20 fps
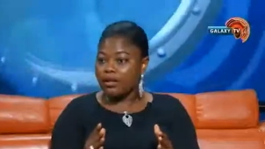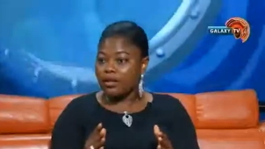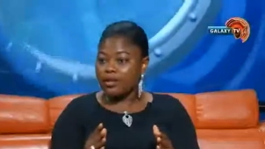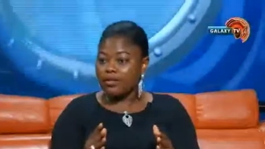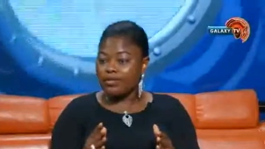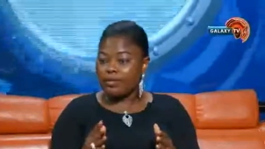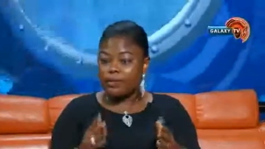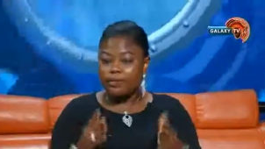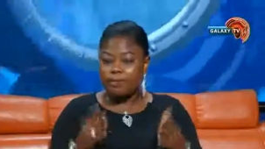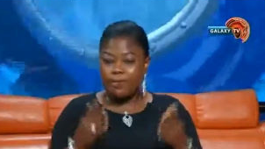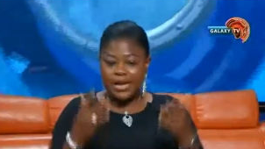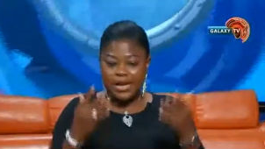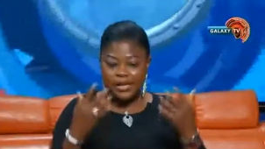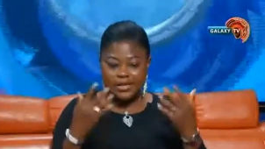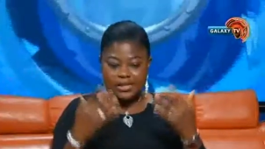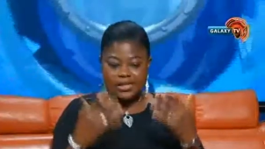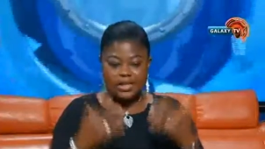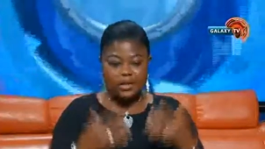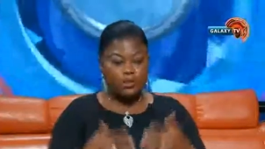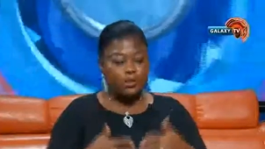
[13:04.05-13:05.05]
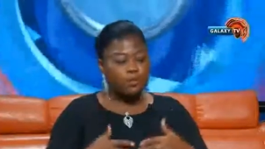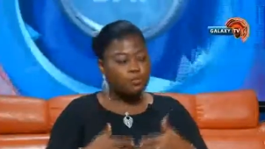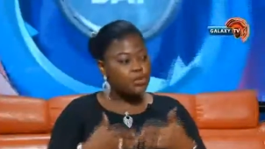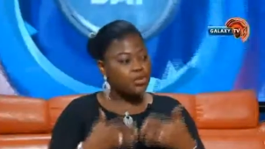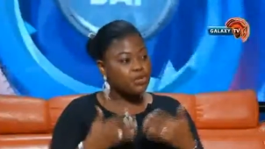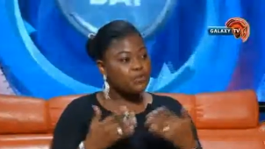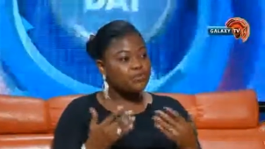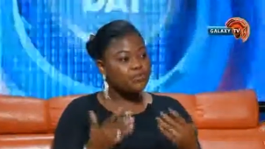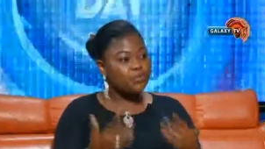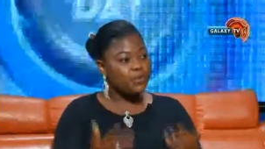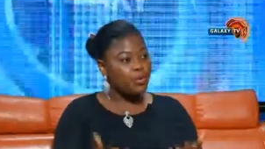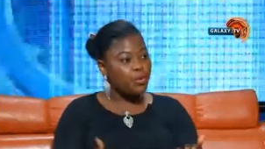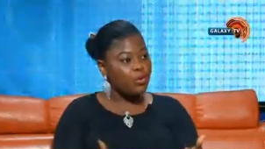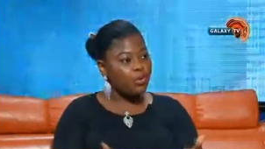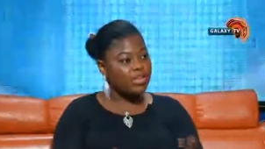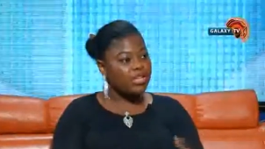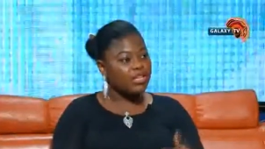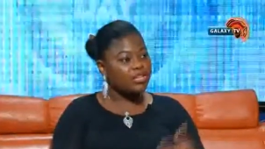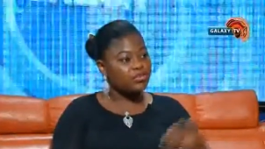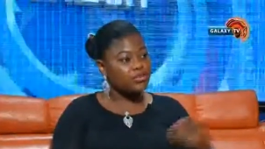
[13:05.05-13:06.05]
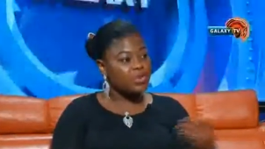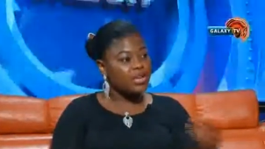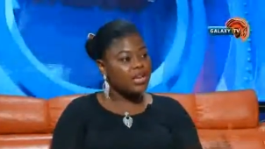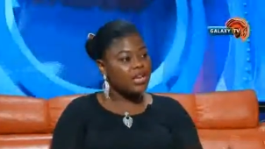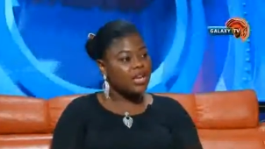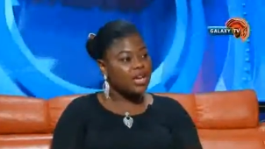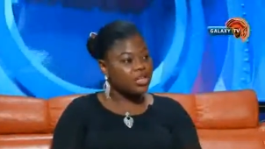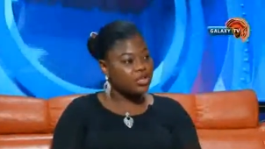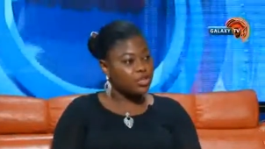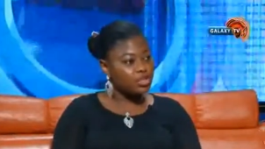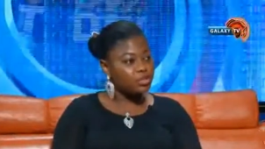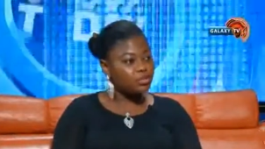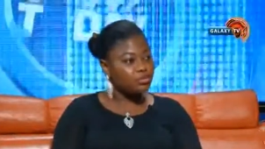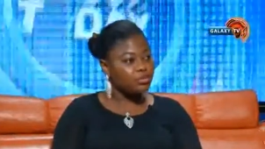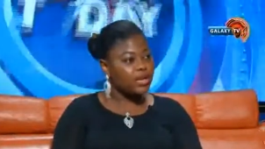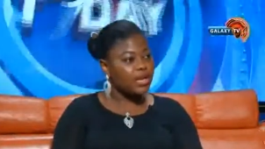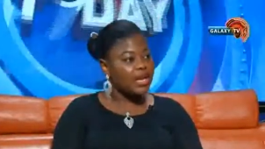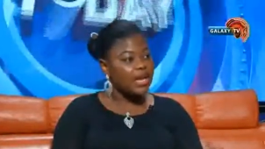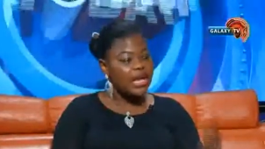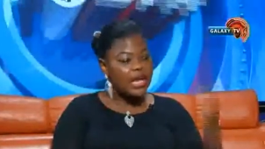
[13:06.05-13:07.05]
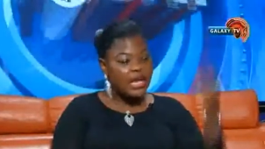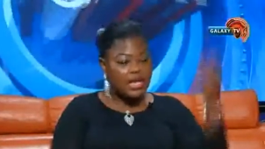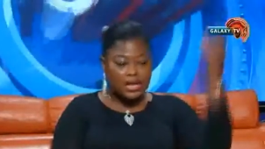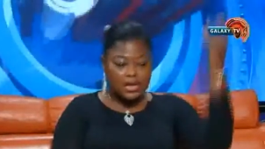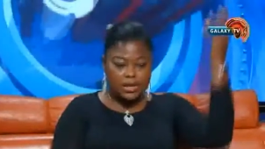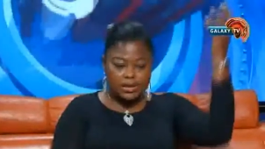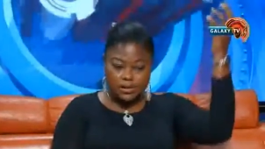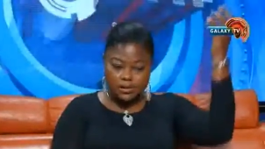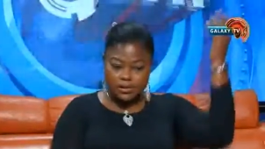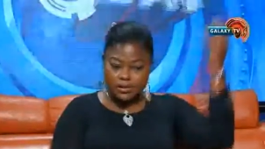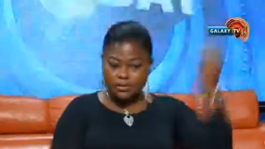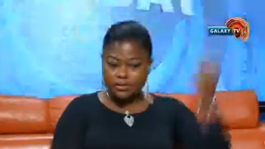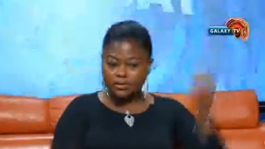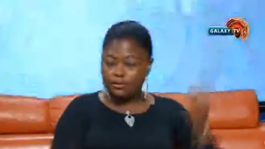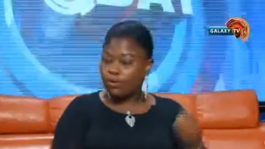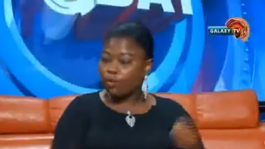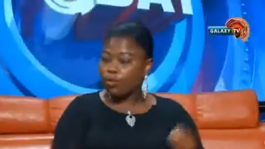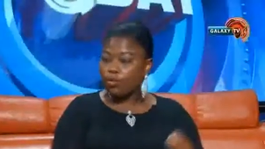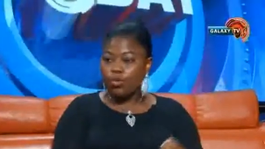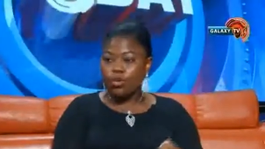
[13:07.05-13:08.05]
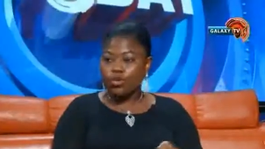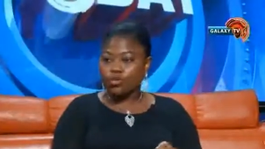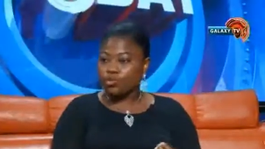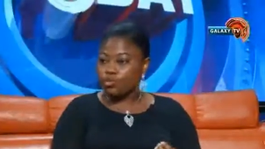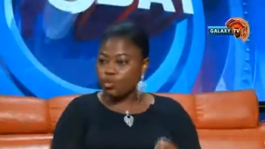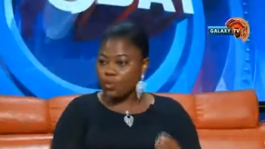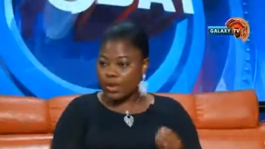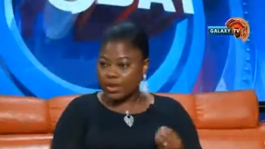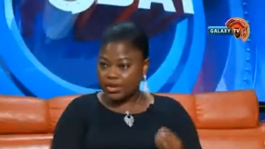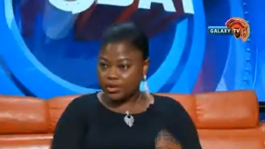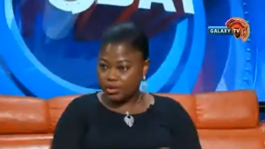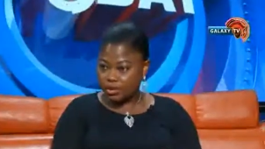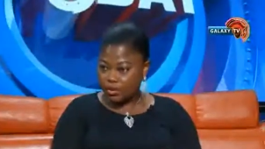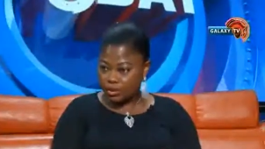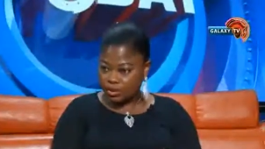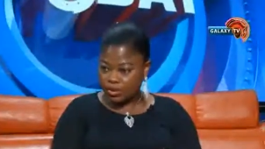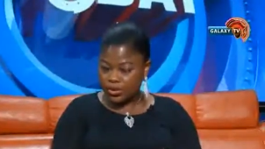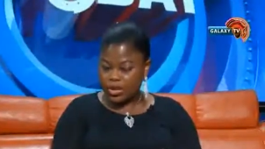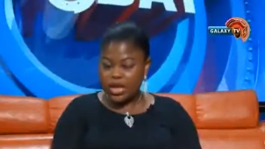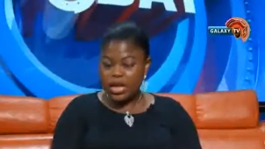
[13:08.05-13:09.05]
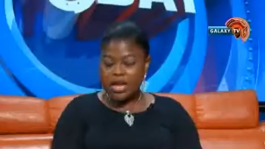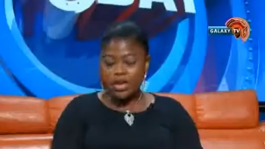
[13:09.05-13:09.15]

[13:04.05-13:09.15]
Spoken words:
The best that we're putting forward in training our children is from what we were taught.